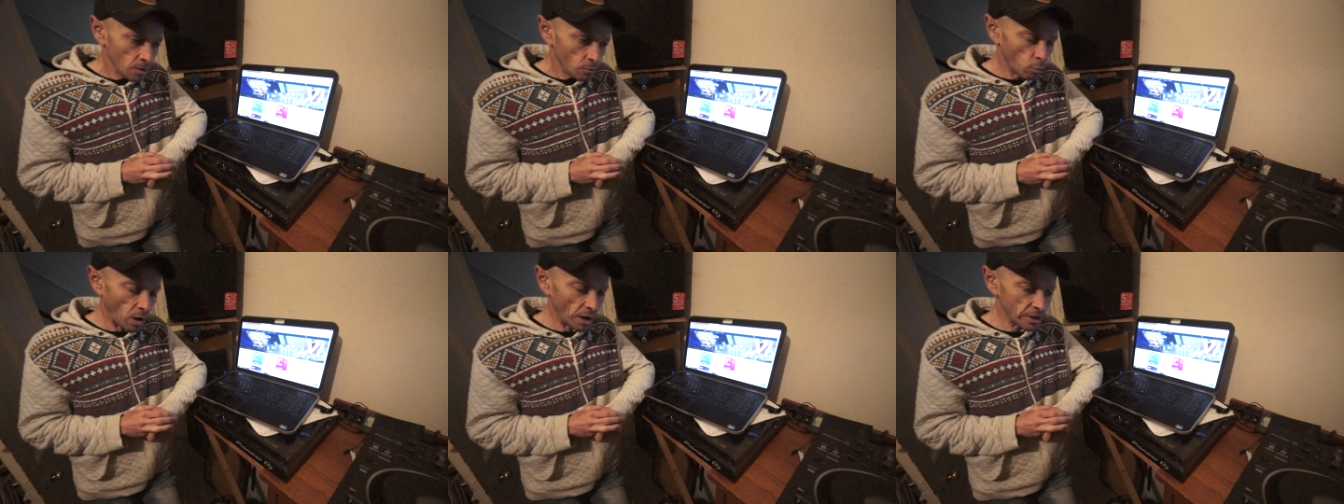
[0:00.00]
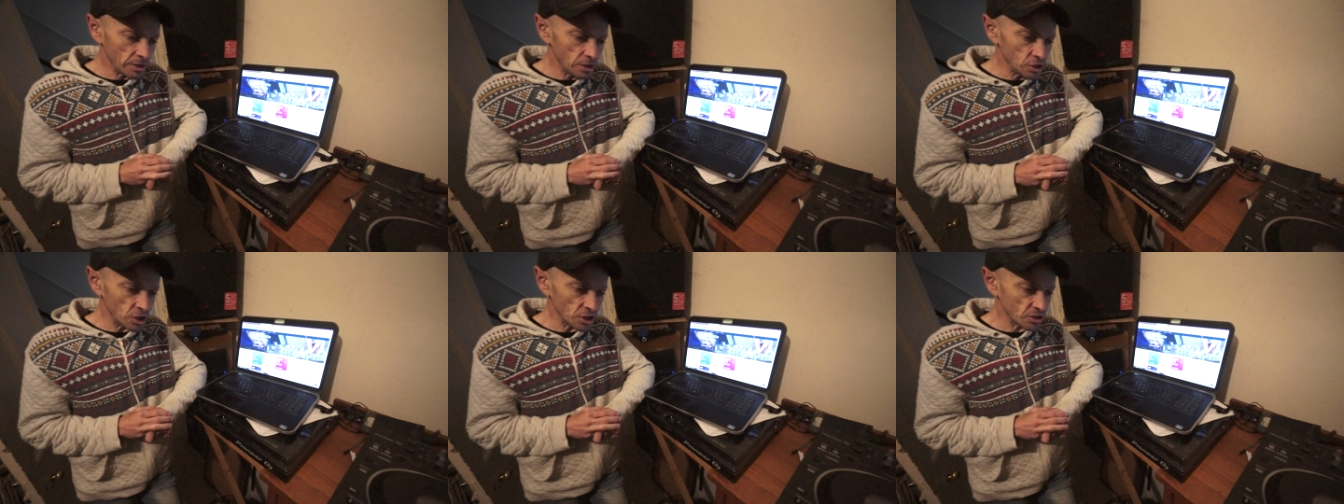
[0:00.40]
Why don't
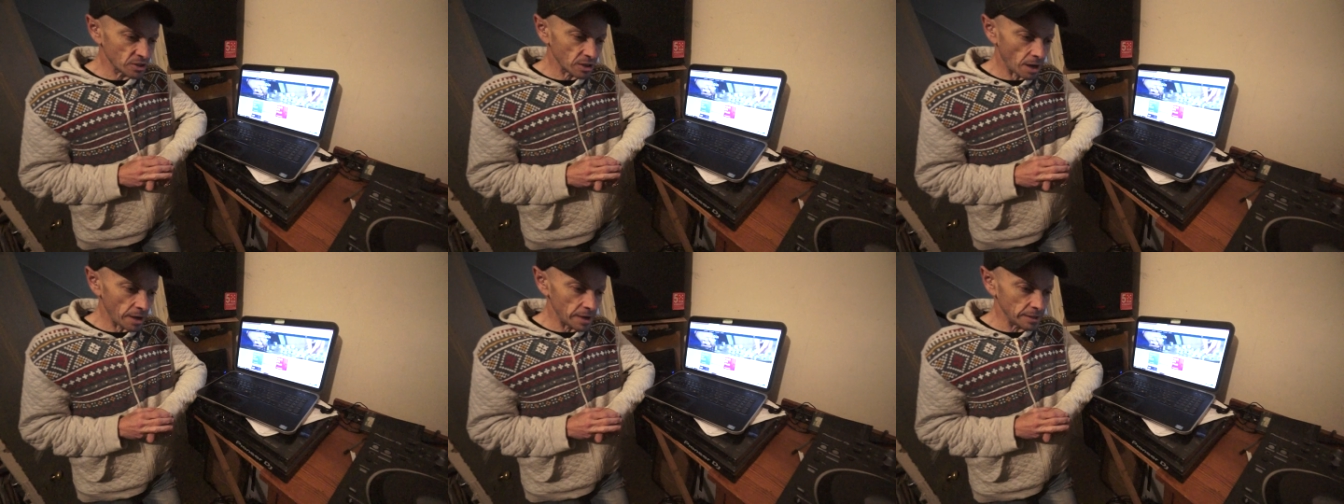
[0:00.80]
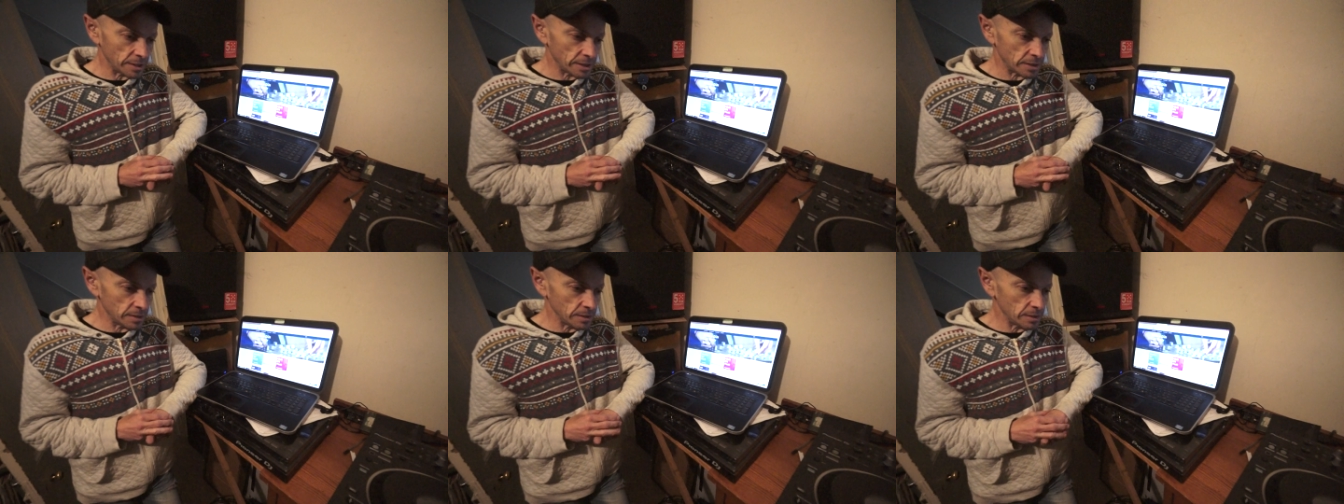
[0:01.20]
you just
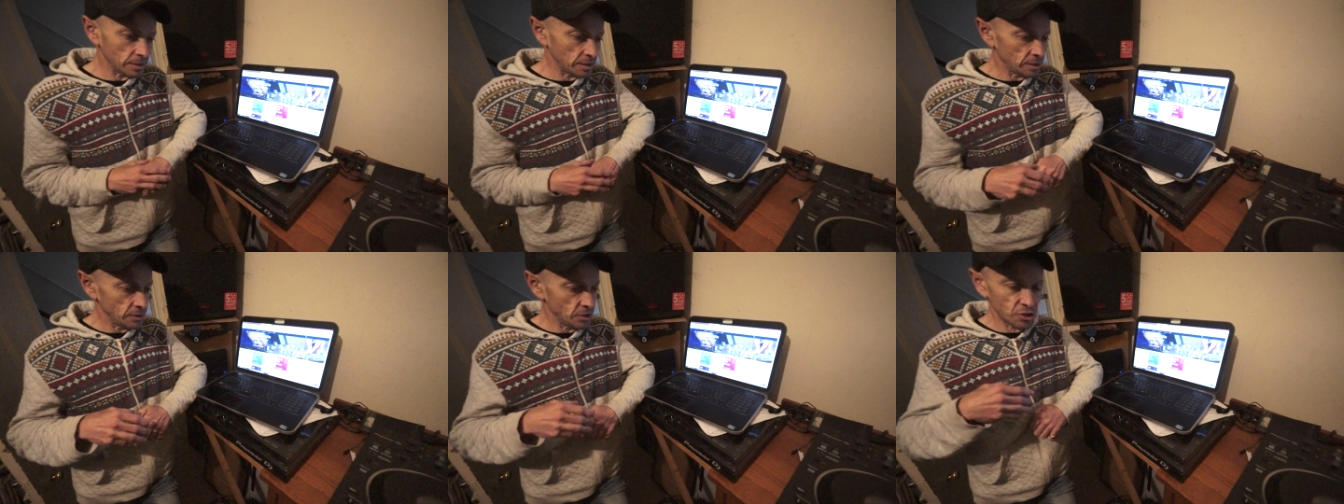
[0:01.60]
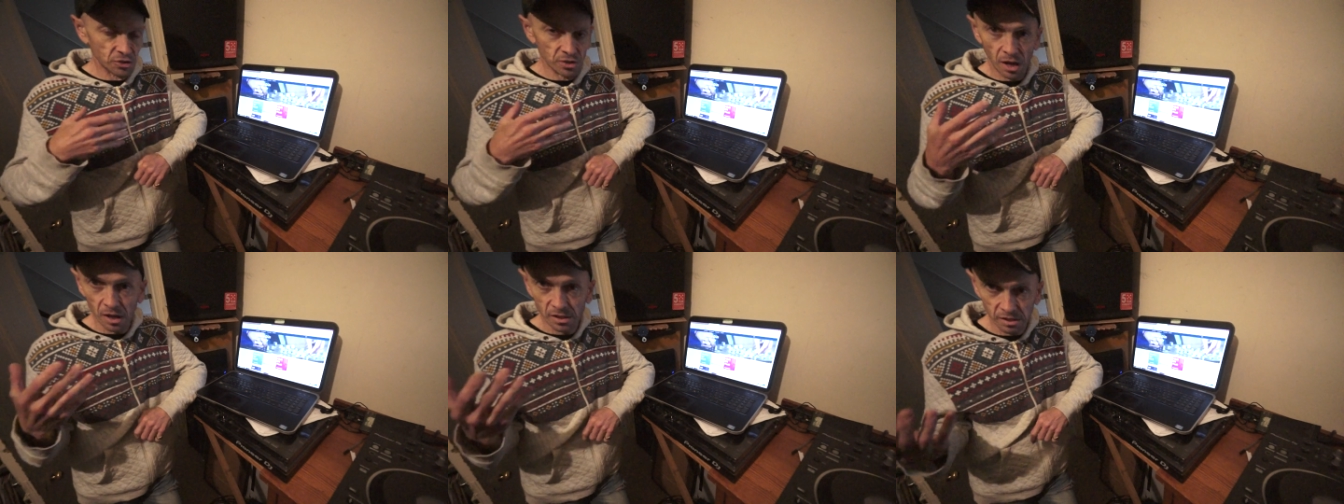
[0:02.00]
like
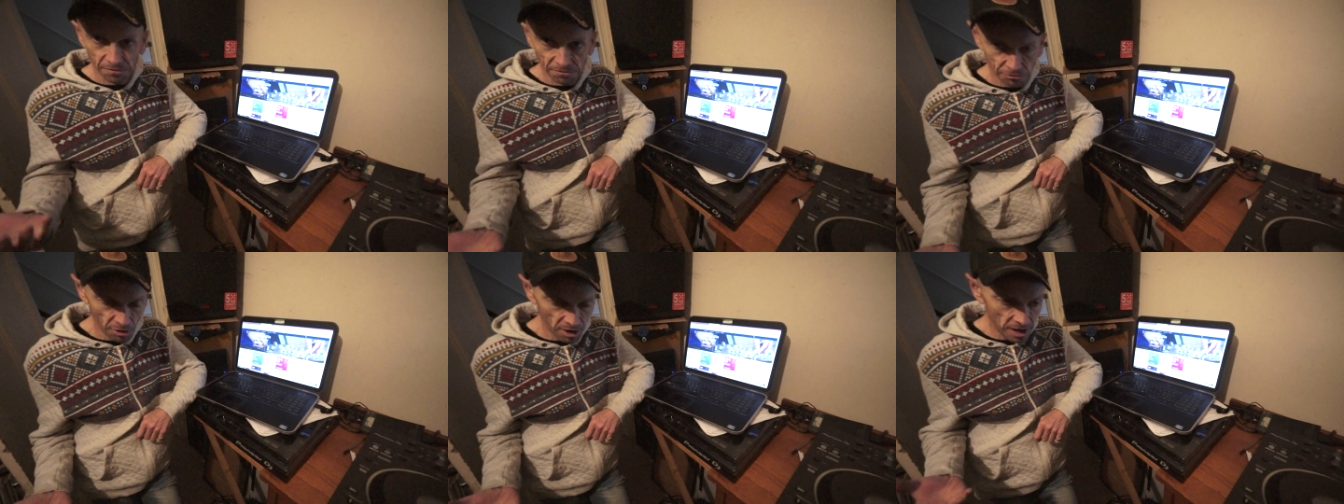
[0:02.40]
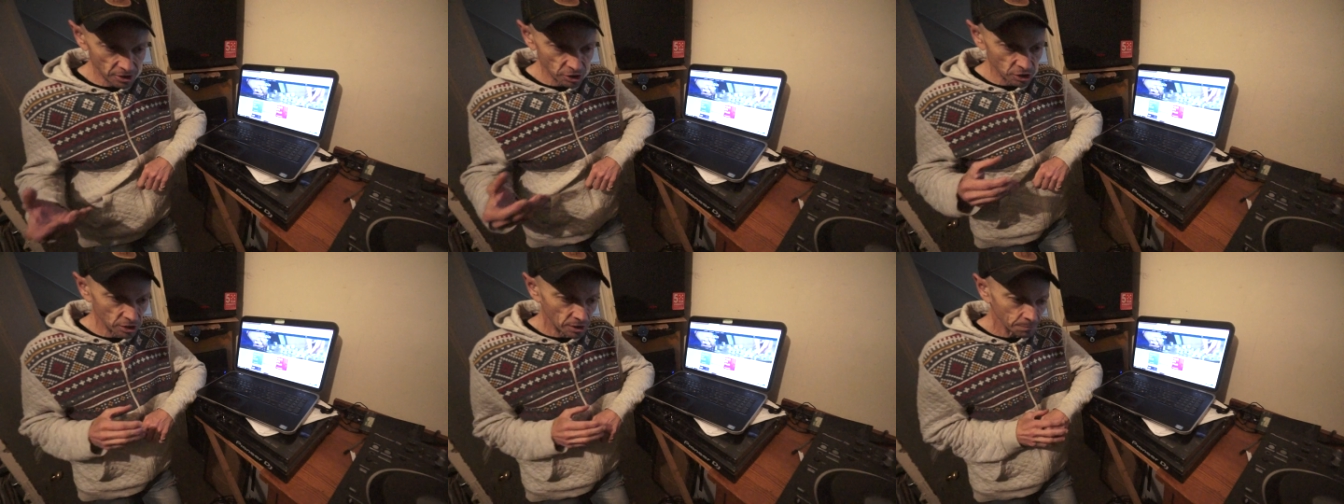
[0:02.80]
start
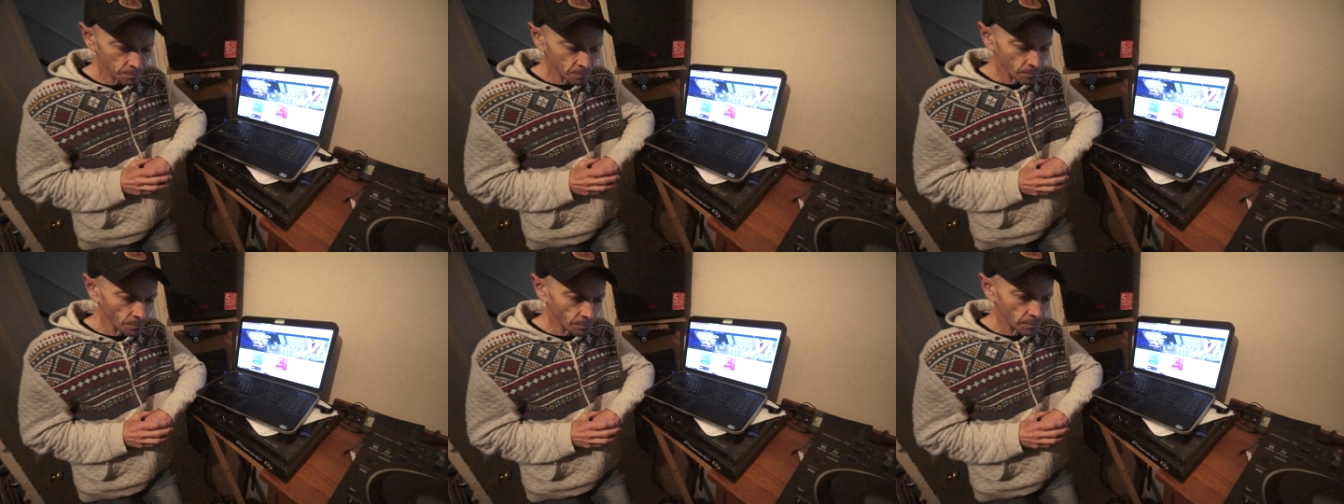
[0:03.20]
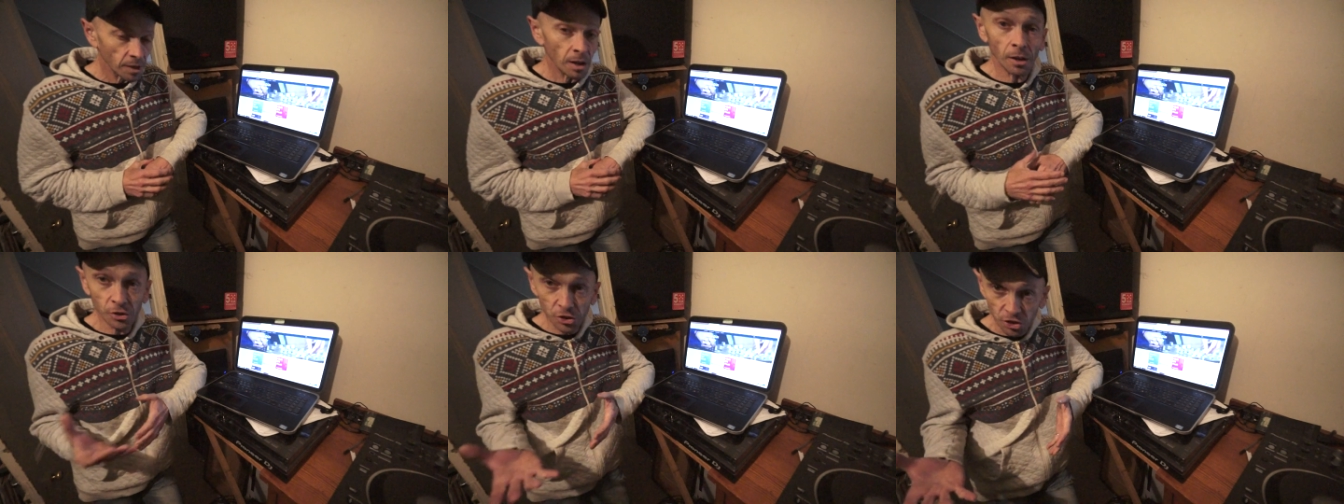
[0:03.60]
afresh?
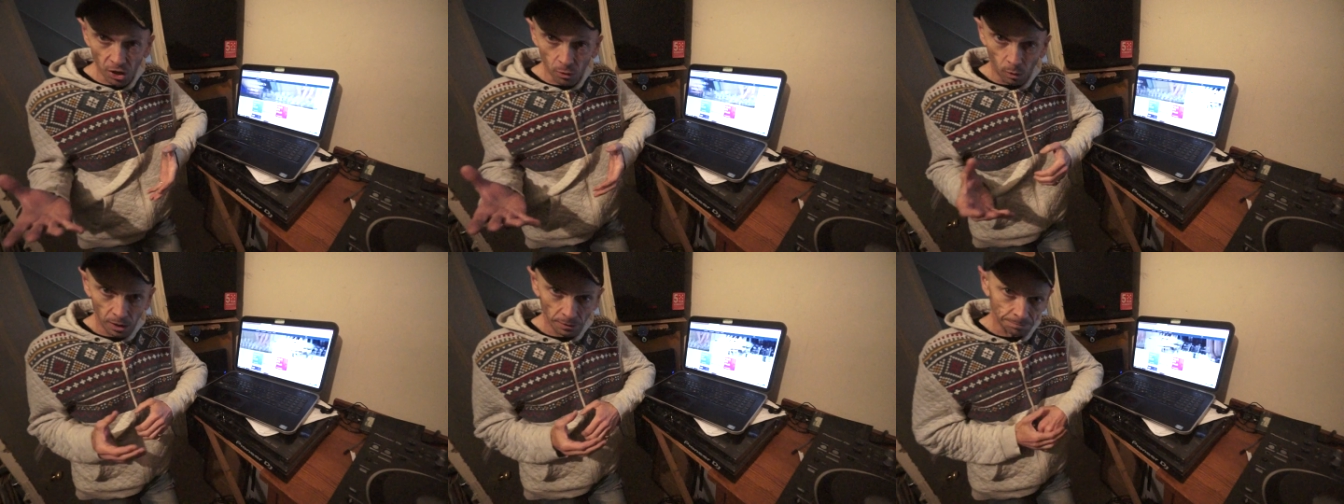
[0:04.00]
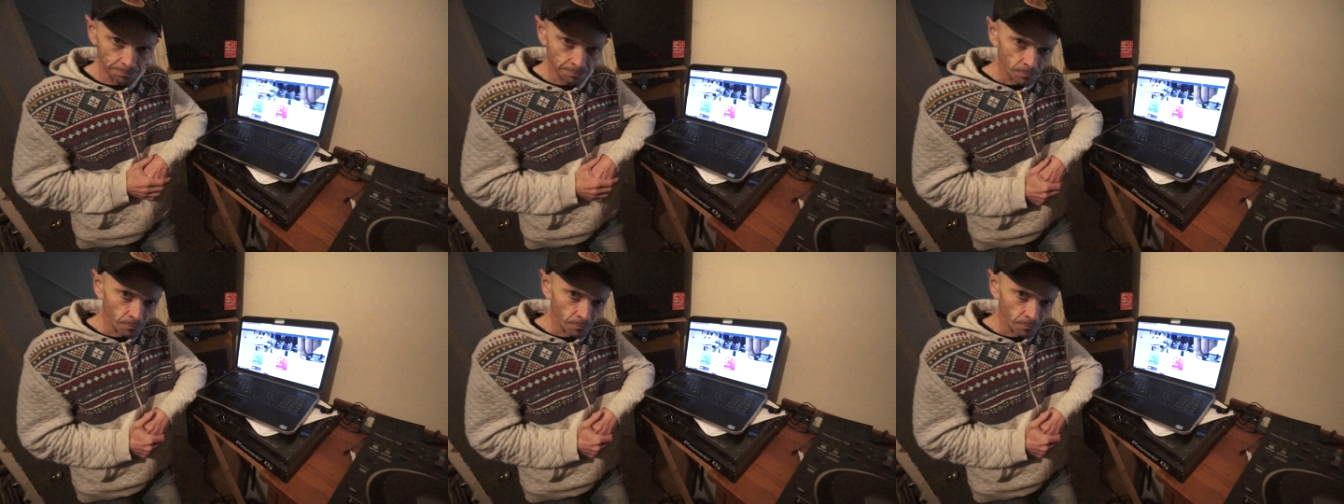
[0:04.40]
And so on.